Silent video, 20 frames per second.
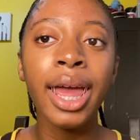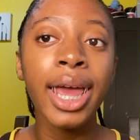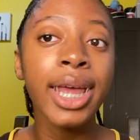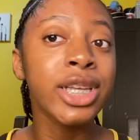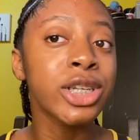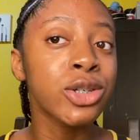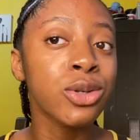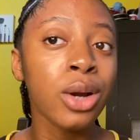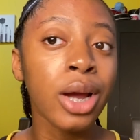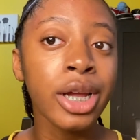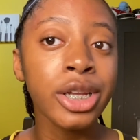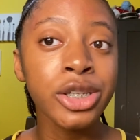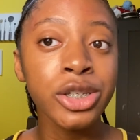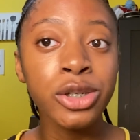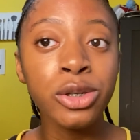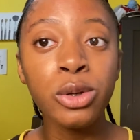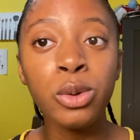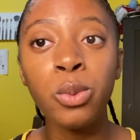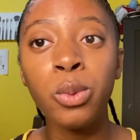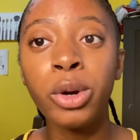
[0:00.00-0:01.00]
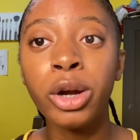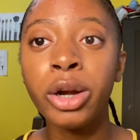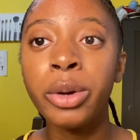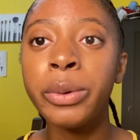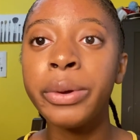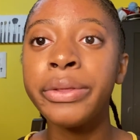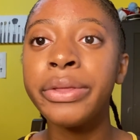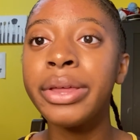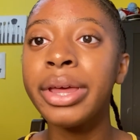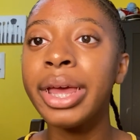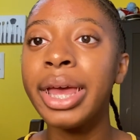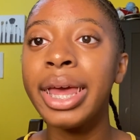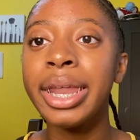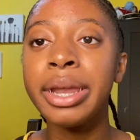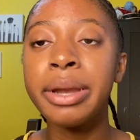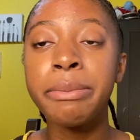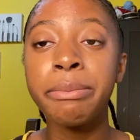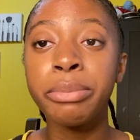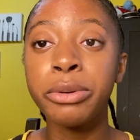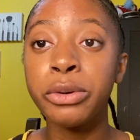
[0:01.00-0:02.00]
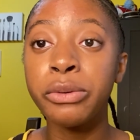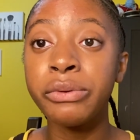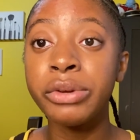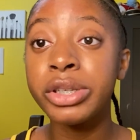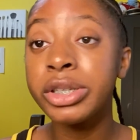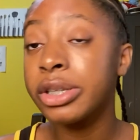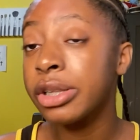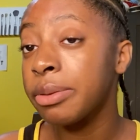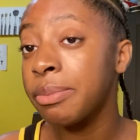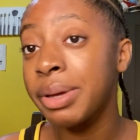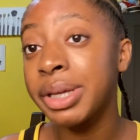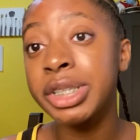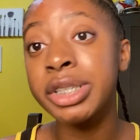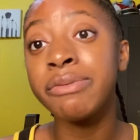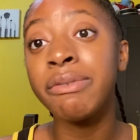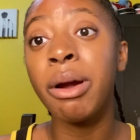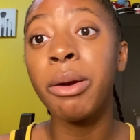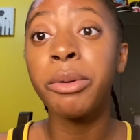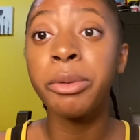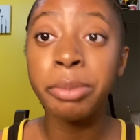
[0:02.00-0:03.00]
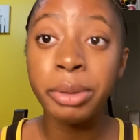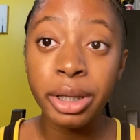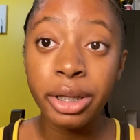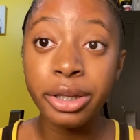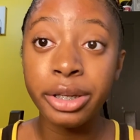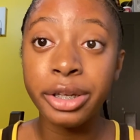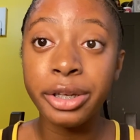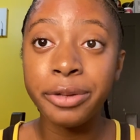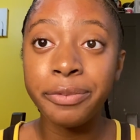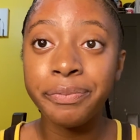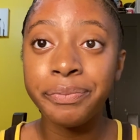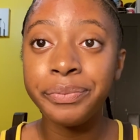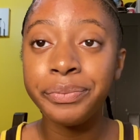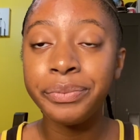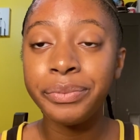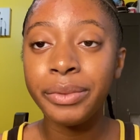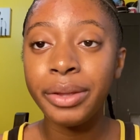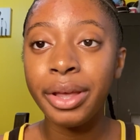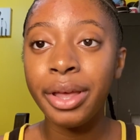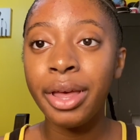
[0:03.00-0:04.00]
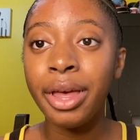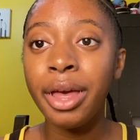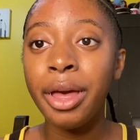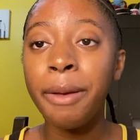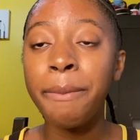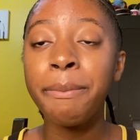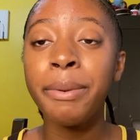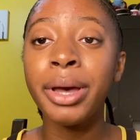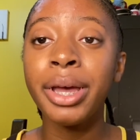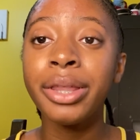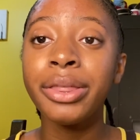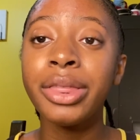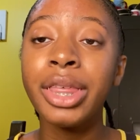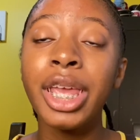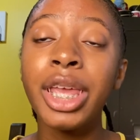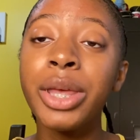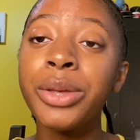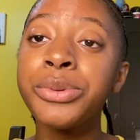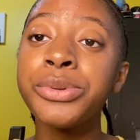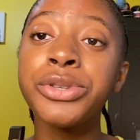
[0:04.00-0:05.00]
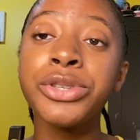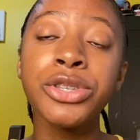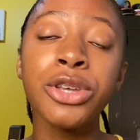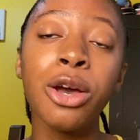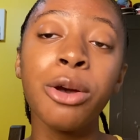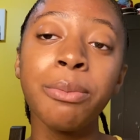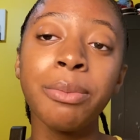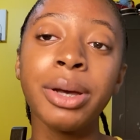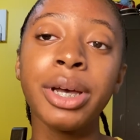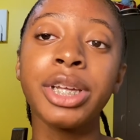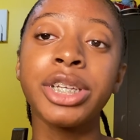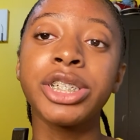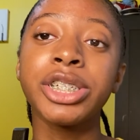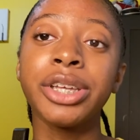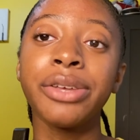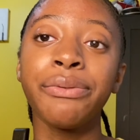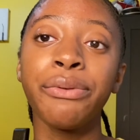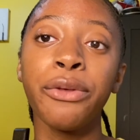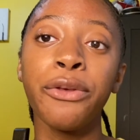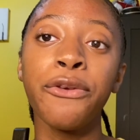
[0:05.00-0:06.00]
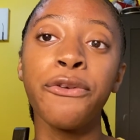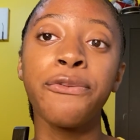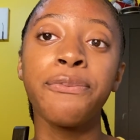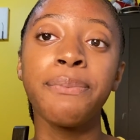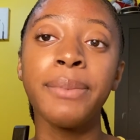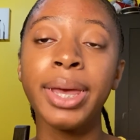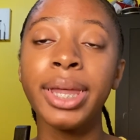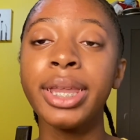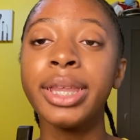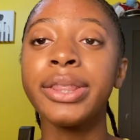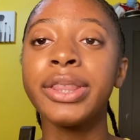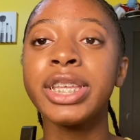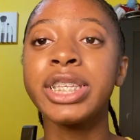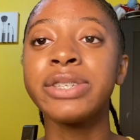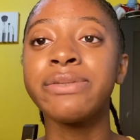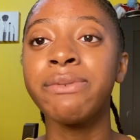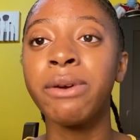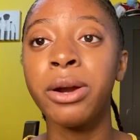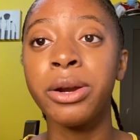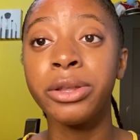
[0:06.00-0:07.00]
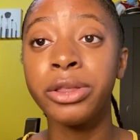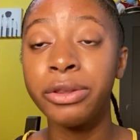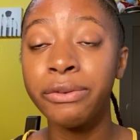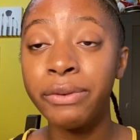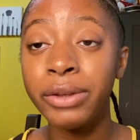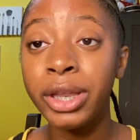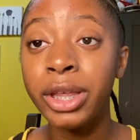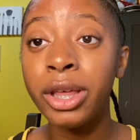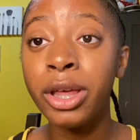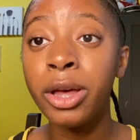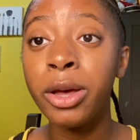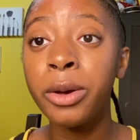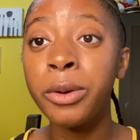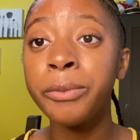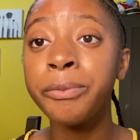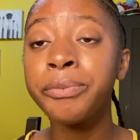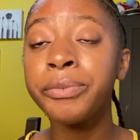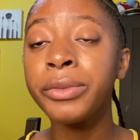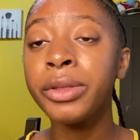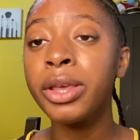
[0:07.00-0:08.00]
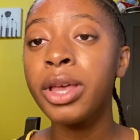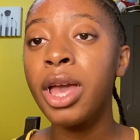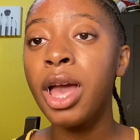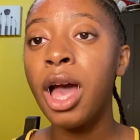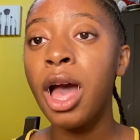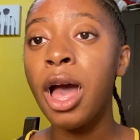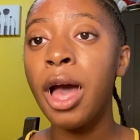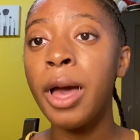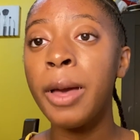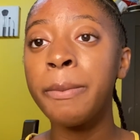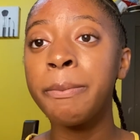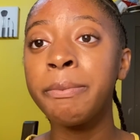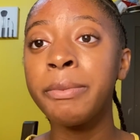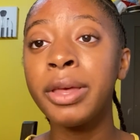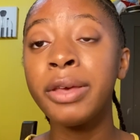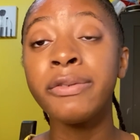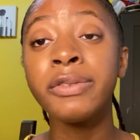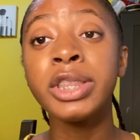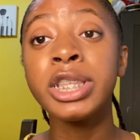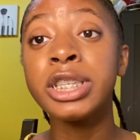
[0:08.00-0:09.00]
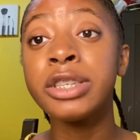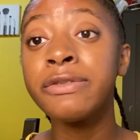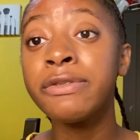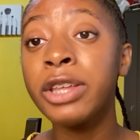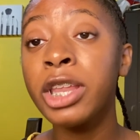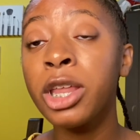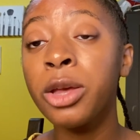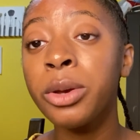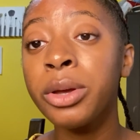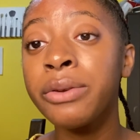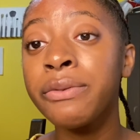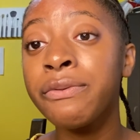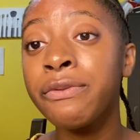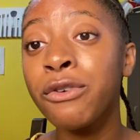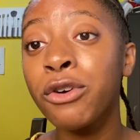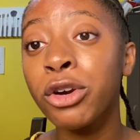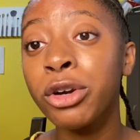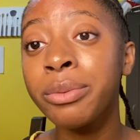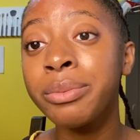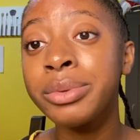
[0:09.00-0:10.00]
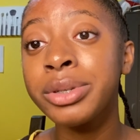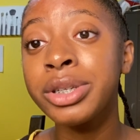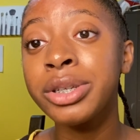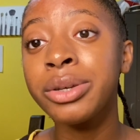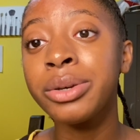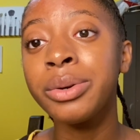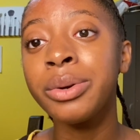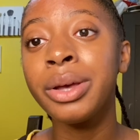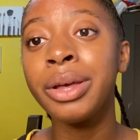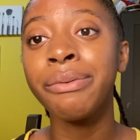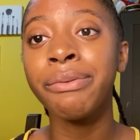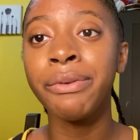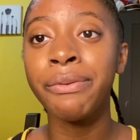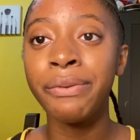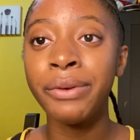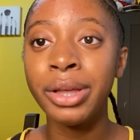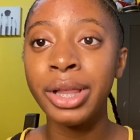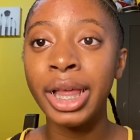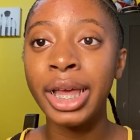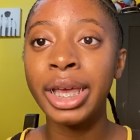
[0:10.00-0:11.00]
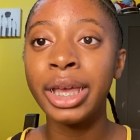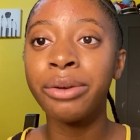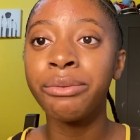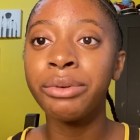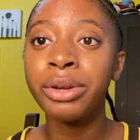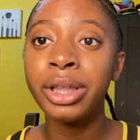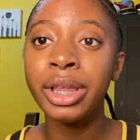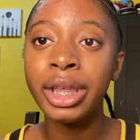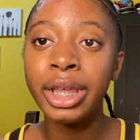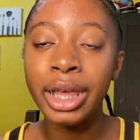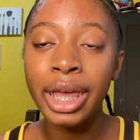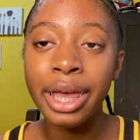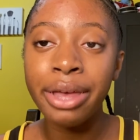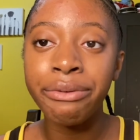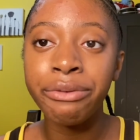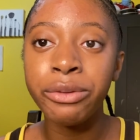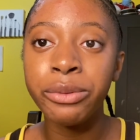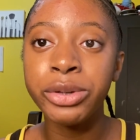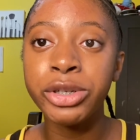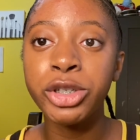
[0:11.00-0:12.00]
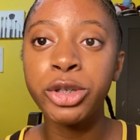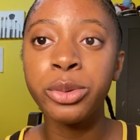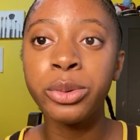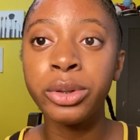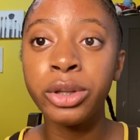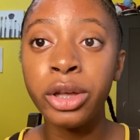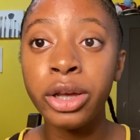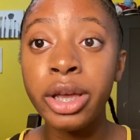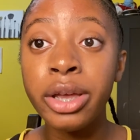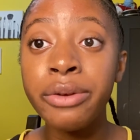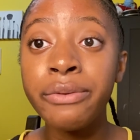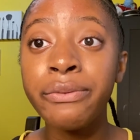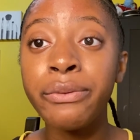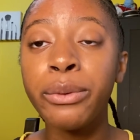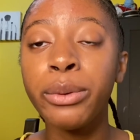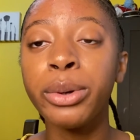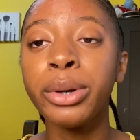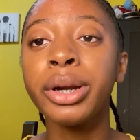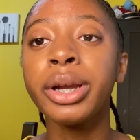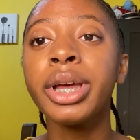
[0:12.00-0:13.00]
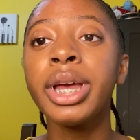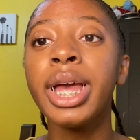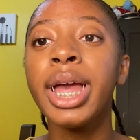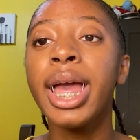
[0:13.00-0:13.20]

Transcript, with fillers: and try to work with it and improve it to the best of our ability. But thank you so much if you've made it this far in the video. Um, if this video informed you, if you feel like it really gave you what you were looking for,